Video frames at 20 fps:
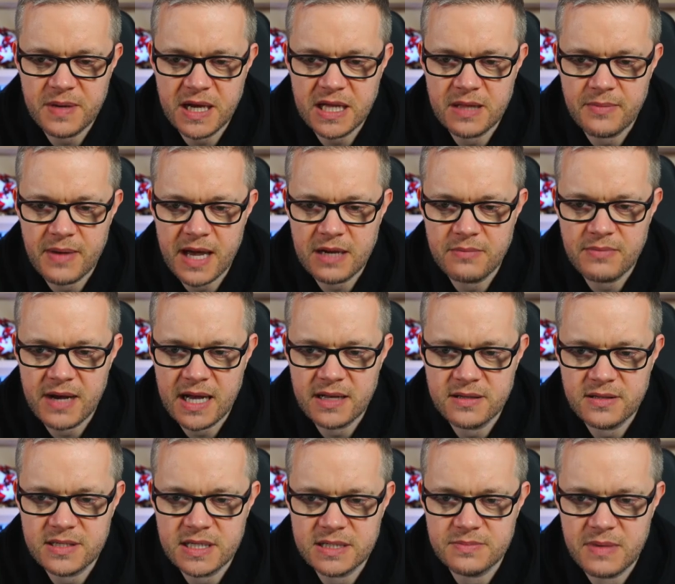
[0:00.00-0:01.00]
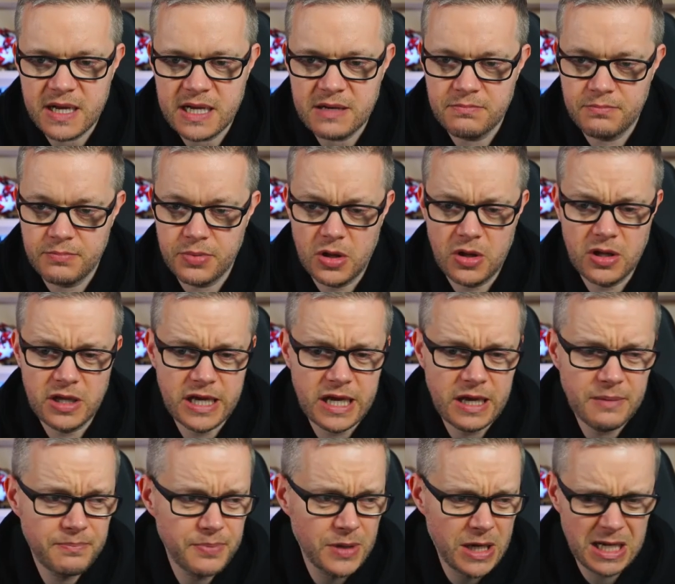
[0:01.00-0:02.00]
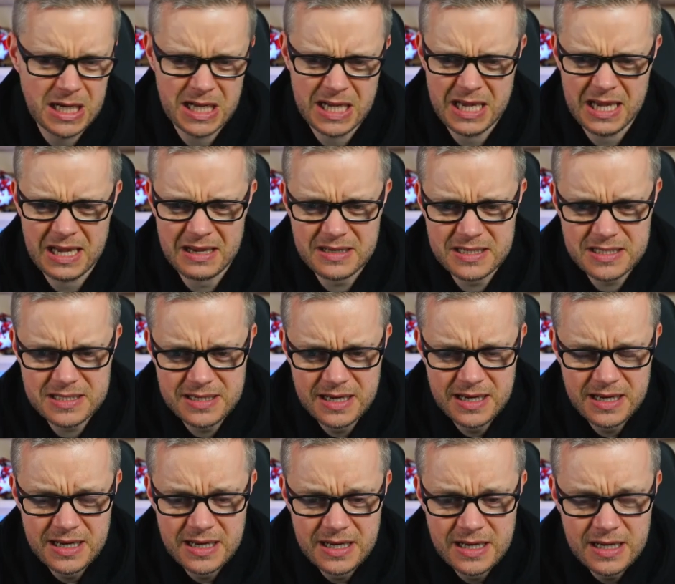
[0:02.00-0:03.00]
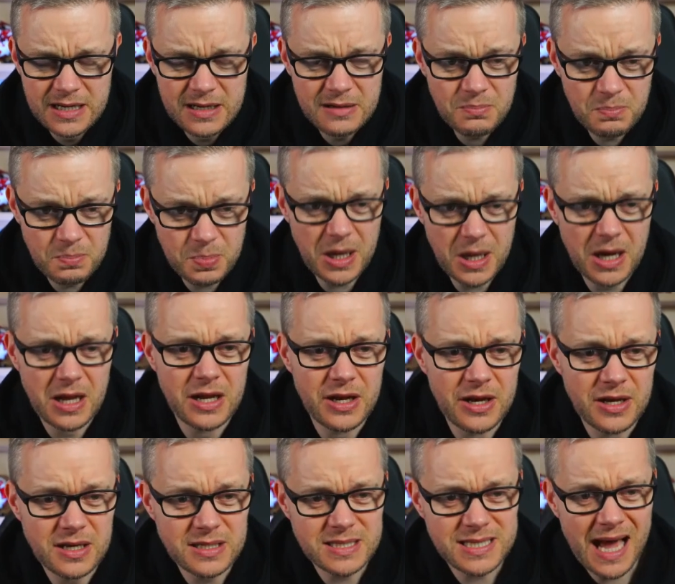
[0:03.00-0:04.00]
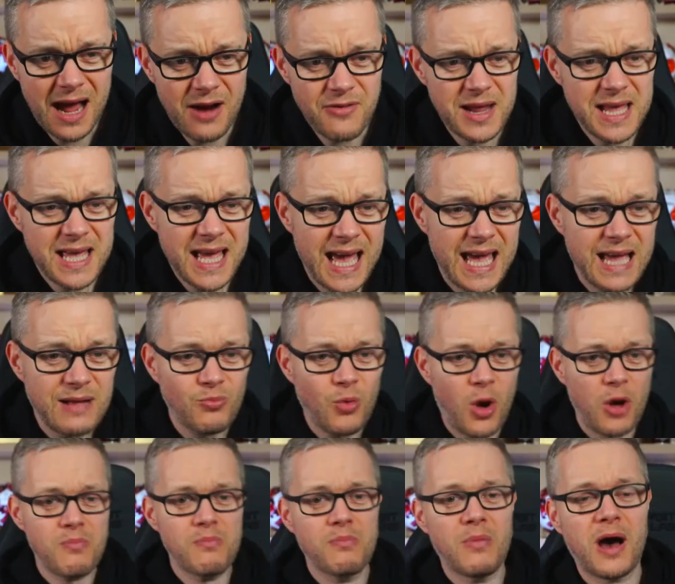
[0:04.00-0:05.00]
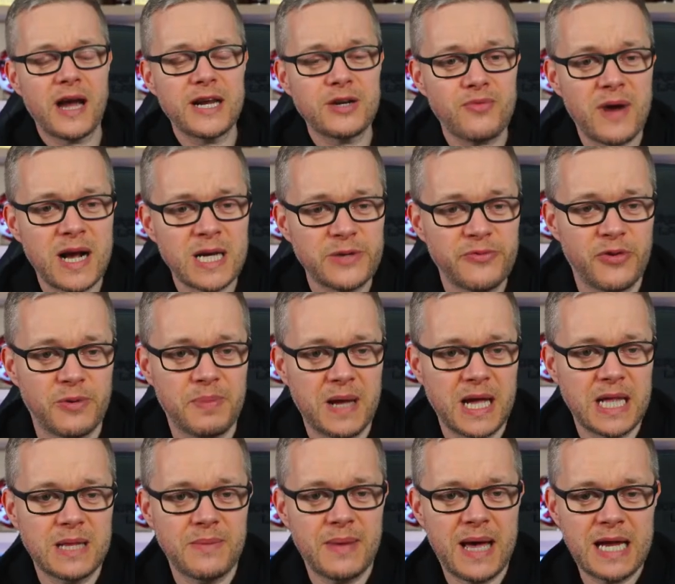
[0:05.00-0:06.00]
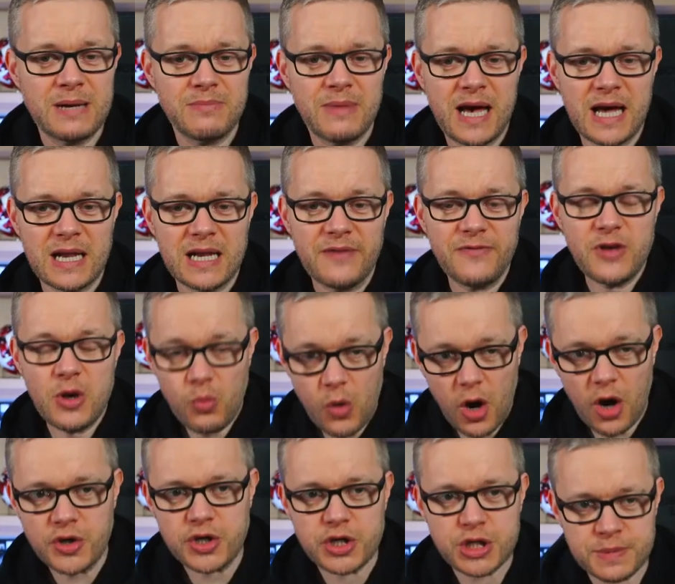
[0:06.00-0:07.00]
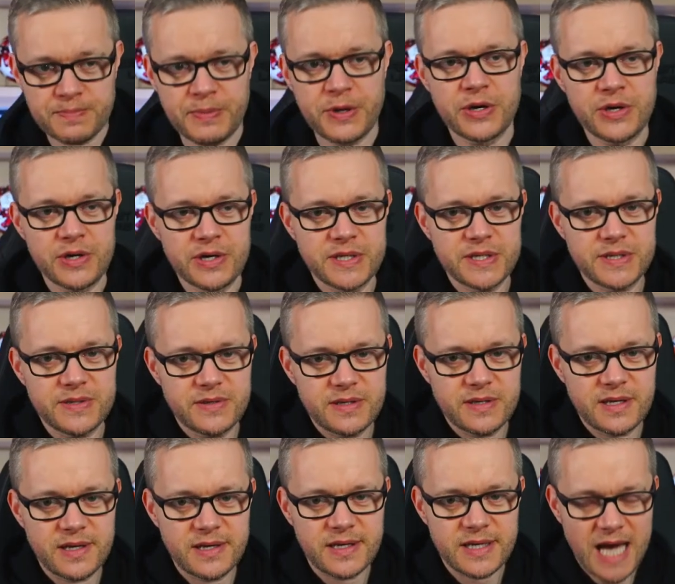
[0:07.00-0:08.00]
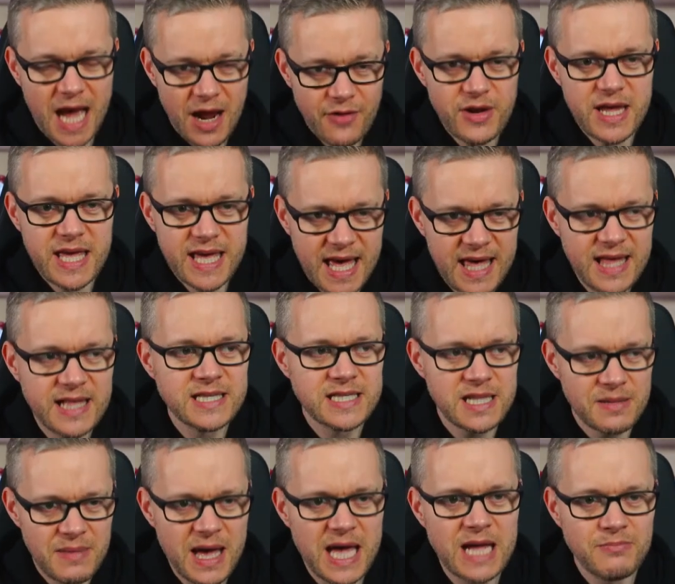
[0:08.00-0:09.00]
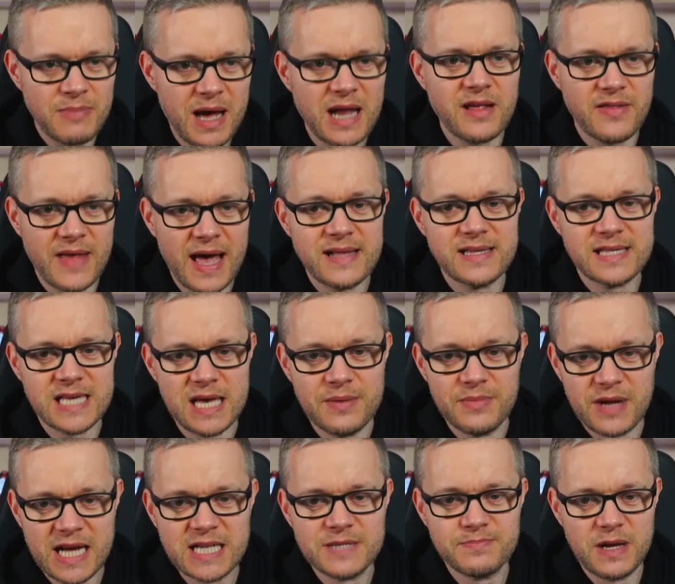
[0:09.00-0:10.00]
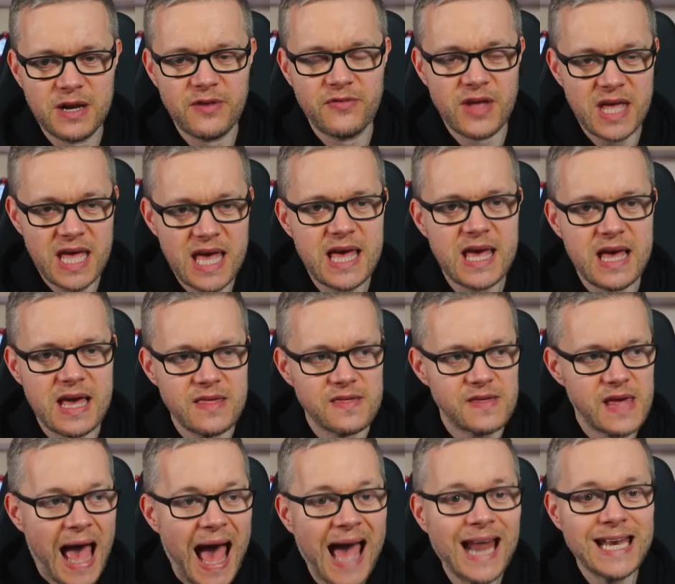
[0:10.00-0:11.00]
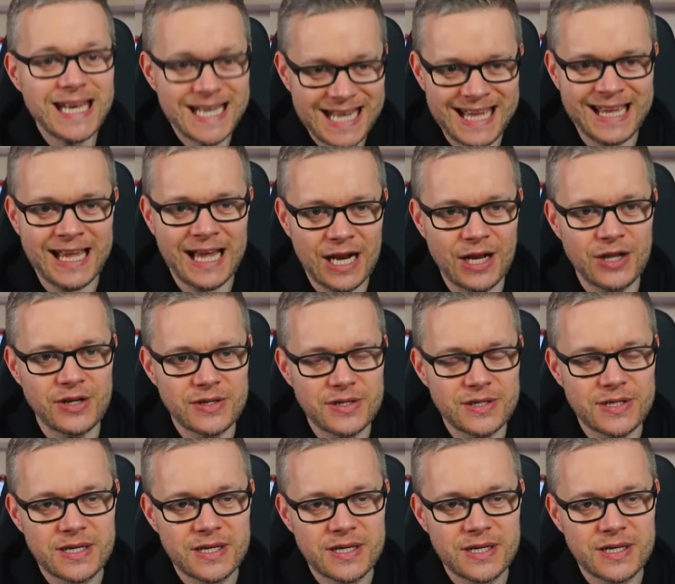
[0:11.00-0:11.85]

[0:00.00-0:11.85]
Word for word: the main man, says Min. Bollock, bollocks, bollocks. Harry Kane won't mind Rashford being the main man. Have you watched Spurs? Harry Kane's the main man of that team and has been for years, and England,